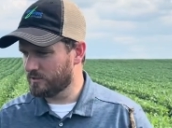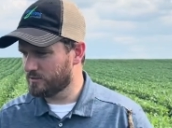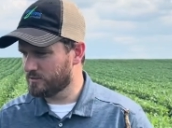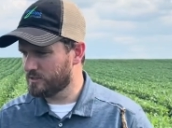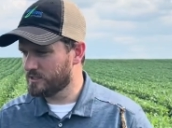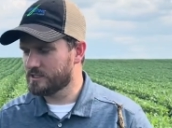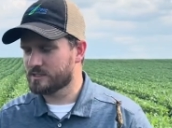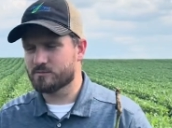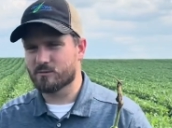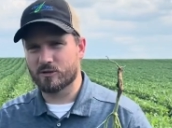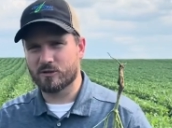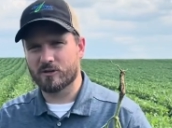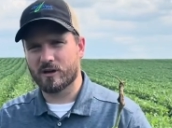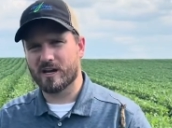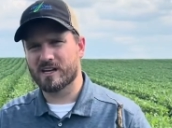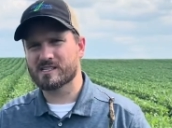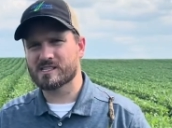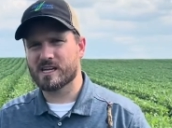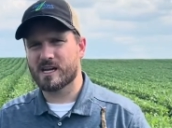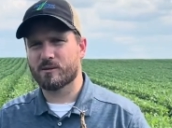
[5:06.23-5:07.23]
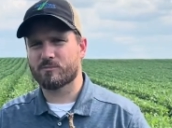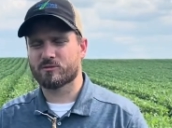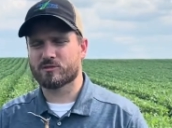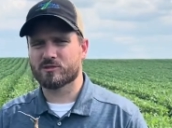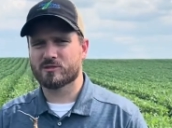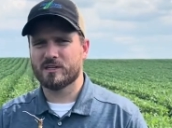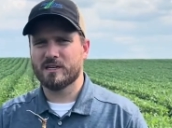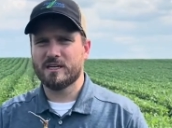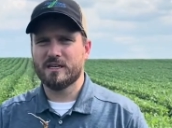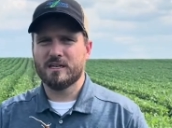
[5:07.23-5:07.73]
degrees. But
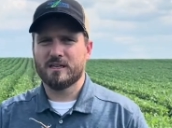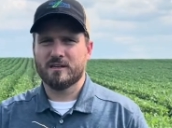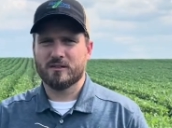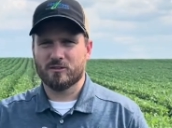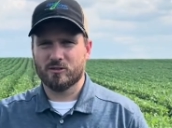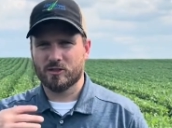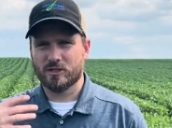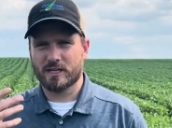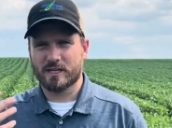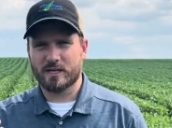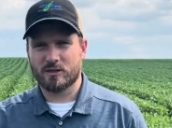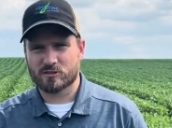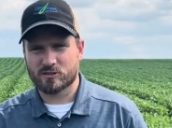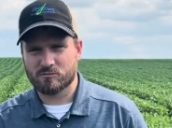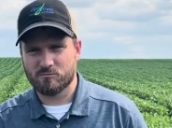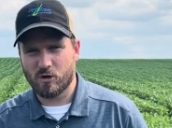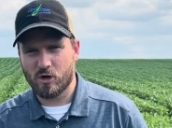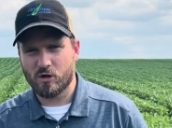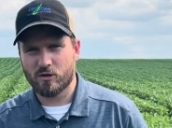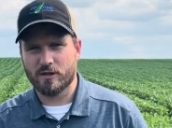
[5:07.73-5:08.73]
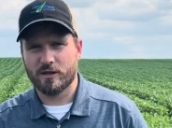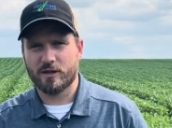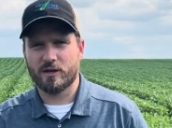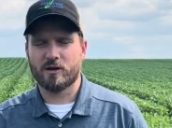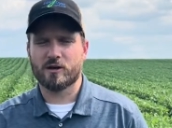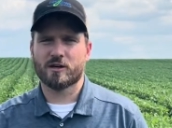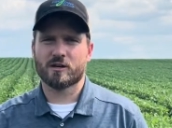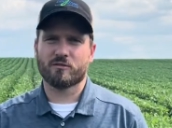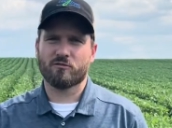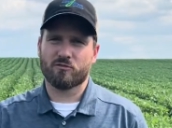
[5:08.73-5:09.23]
grasshoppers, look at how small they
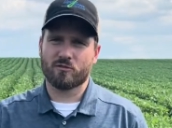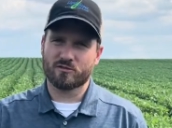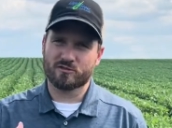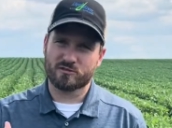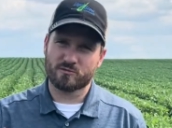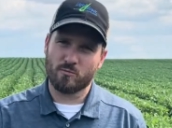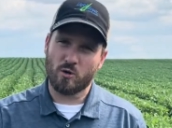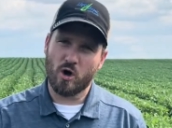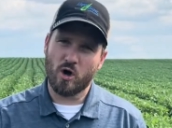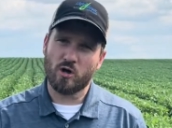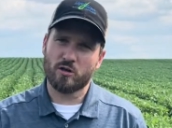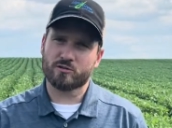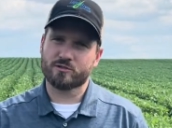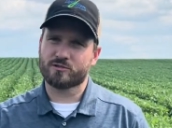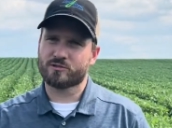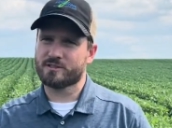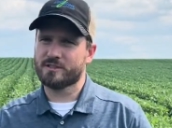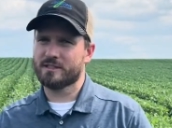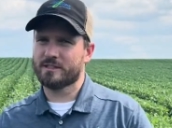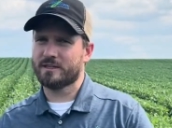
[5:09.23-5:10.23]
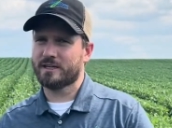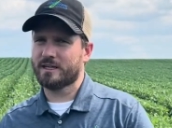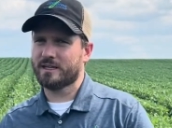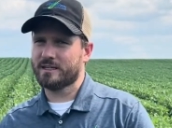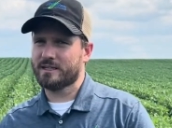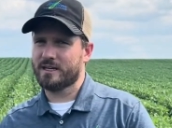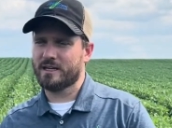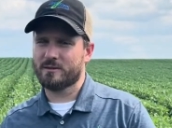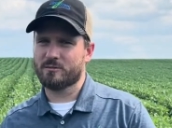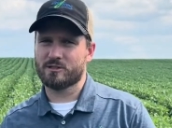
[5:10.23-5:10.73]
are. If they're small and you're seeing a lot
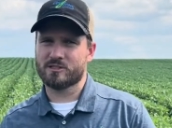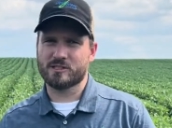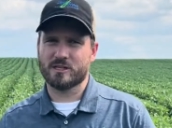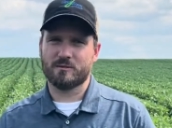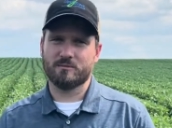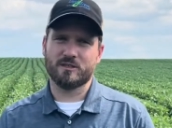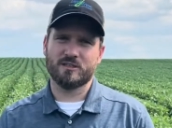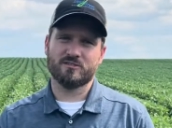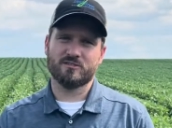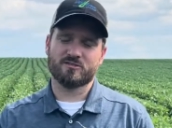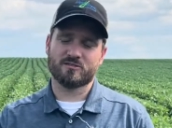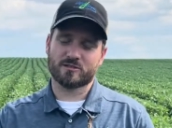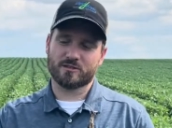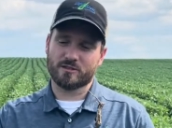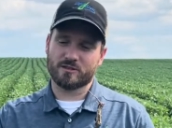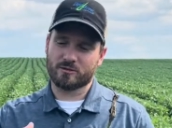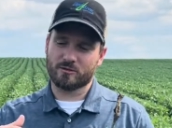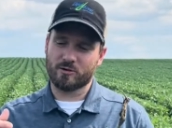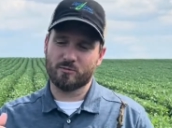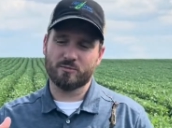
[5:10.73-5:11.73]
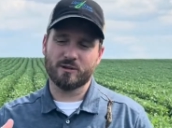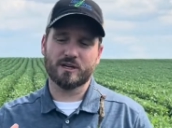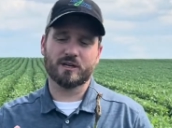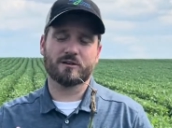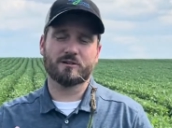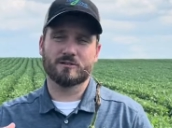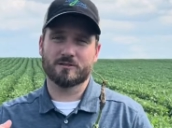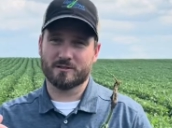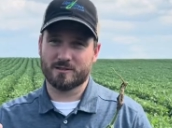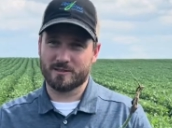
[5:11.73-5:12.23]
of damage, that means they're going to grow
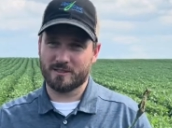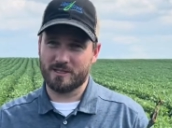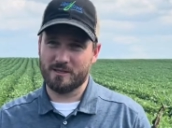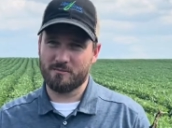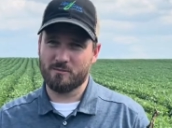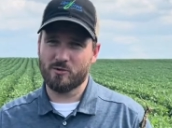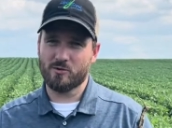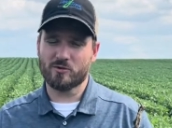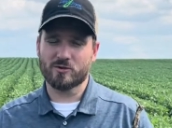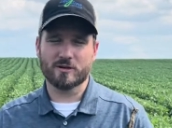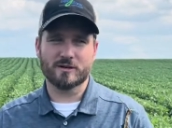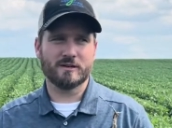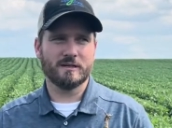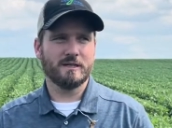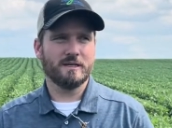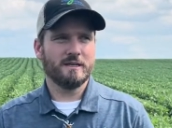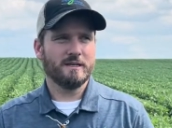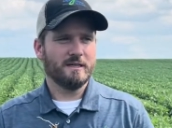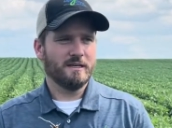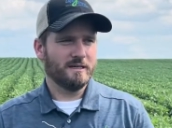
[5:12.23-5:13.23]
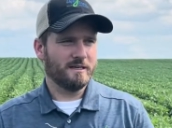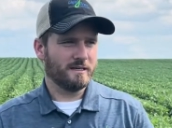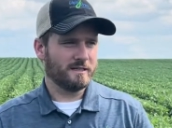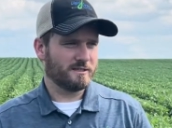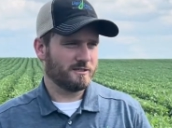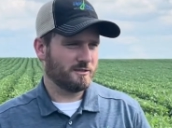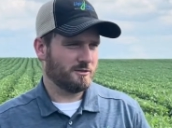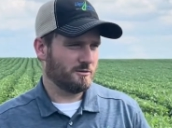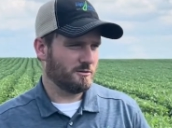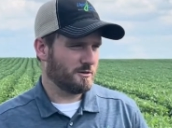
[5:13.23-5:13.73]
bigger and they're going to eat more. Uh,
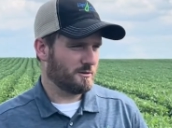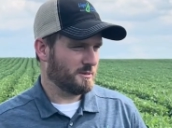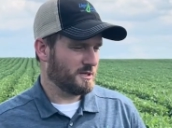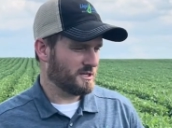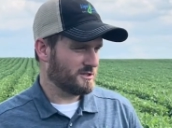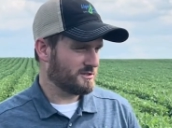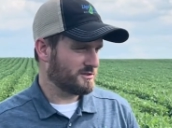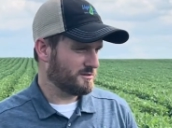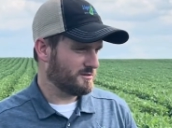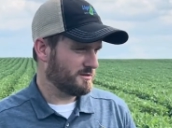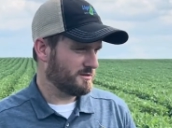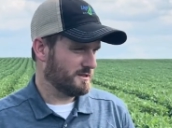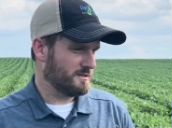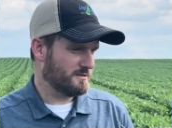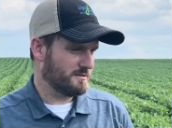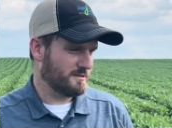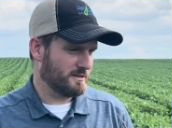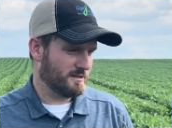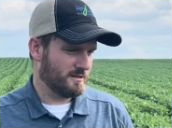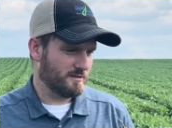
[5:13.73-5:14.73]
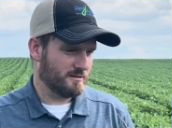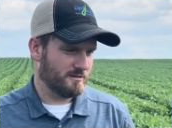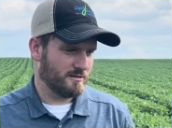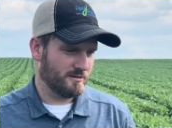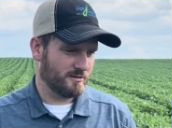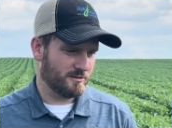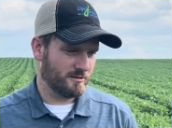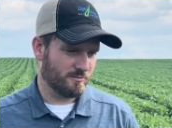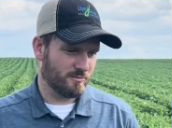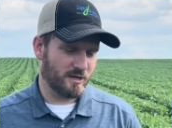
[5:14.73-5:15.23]
so you want to make sure that, uh,
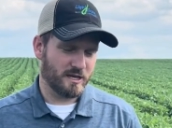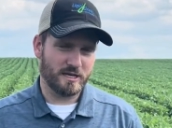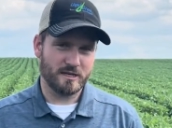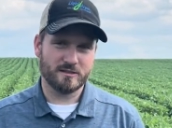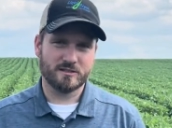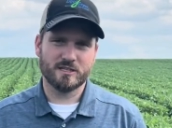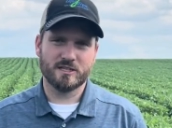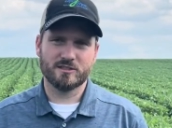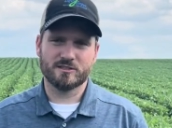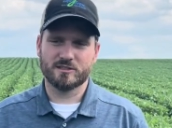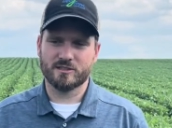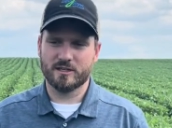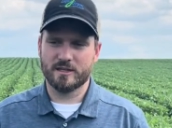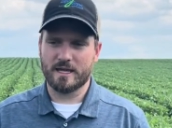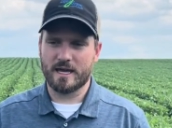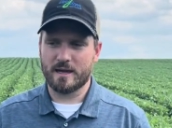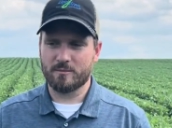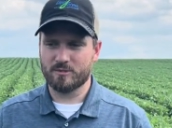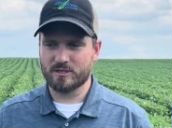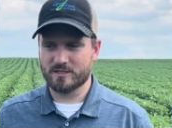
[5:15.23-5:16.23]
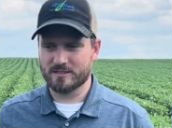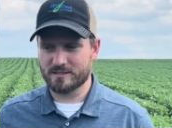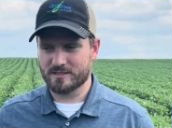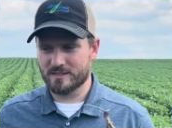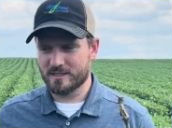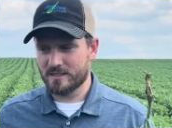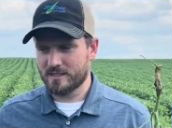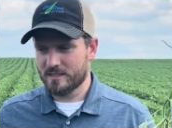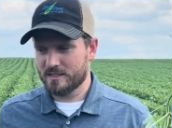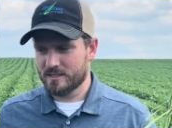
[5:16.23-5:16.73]
that you're paying attention to that
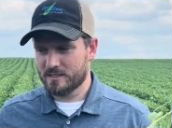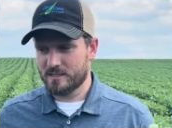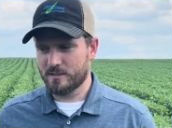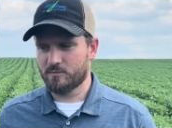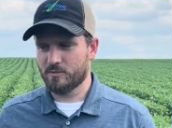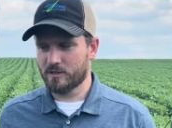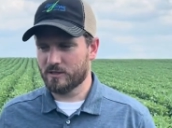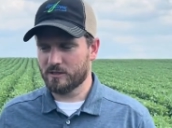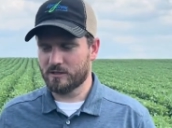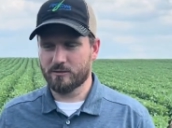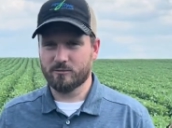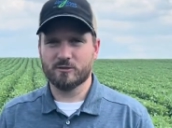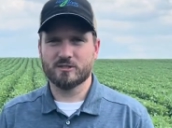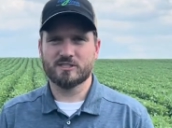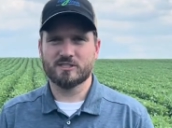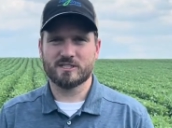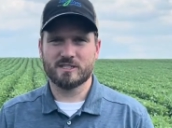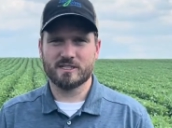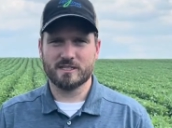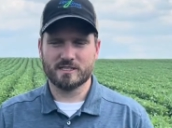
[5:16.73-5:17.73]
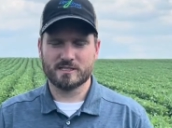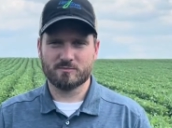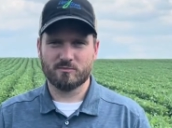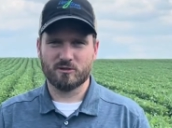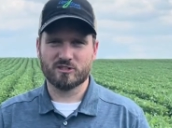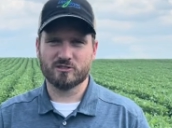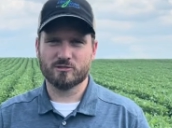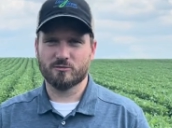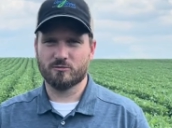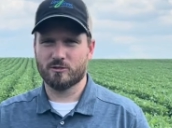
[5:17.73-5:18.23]
because typically we see,
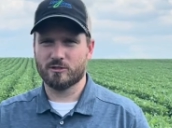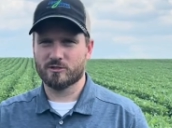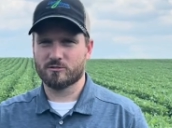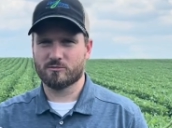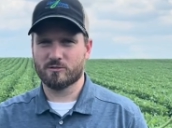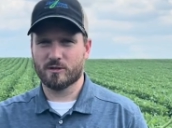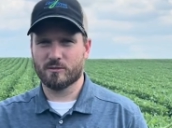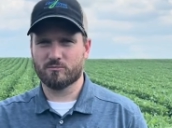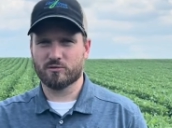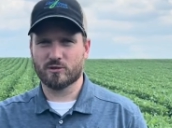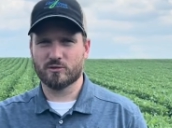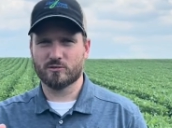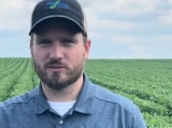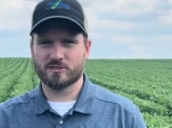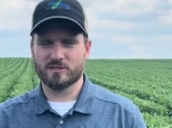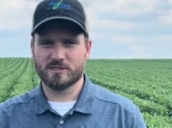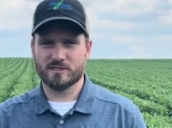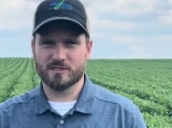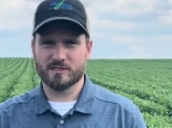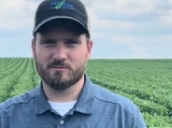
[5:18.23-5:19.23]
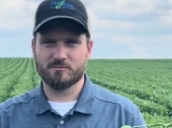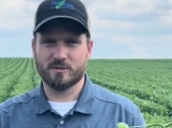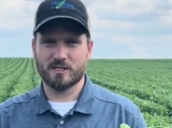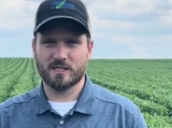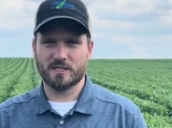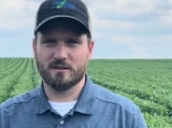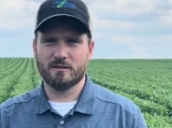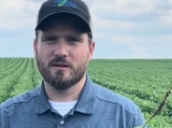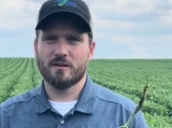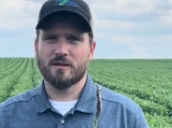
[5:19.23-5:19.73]
especially once we approach these
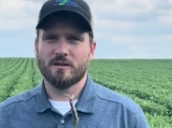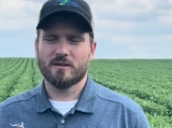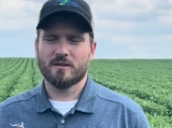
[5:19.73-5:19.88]
mid